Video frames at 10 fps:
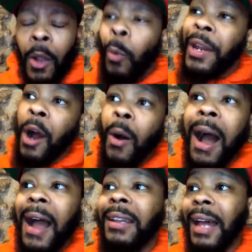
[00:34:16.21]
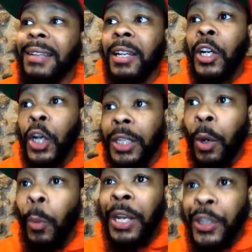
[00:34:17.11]
We don't highlight the good
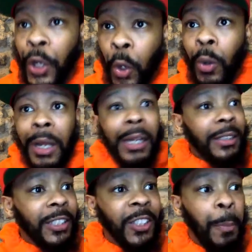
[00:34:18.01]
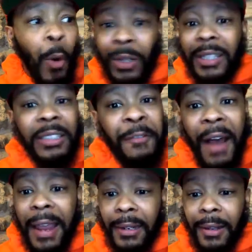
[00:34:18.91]
that we do to support this
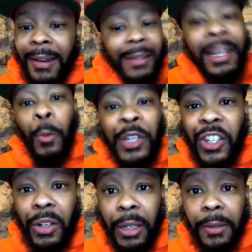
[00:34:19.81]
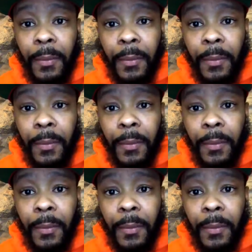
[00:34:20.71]
fight. And I think we should,